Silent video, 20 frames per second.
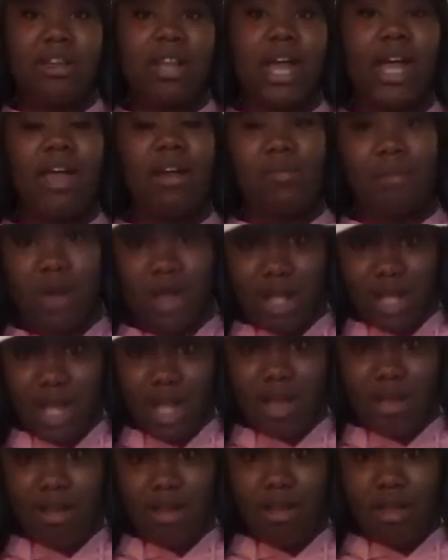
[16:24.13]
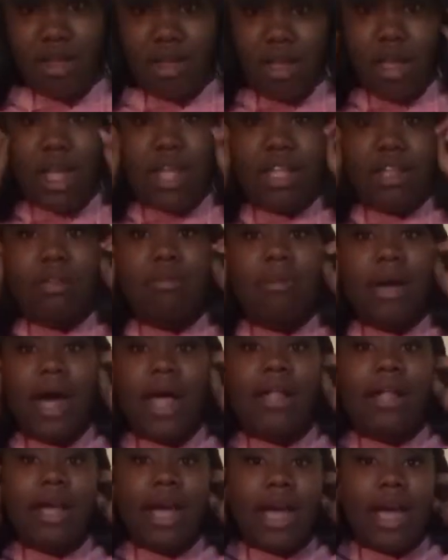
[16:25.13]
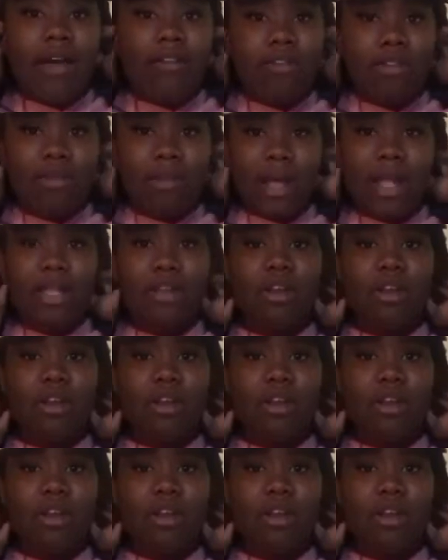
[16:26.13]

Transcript: Like, come on now. Anybody and everybody,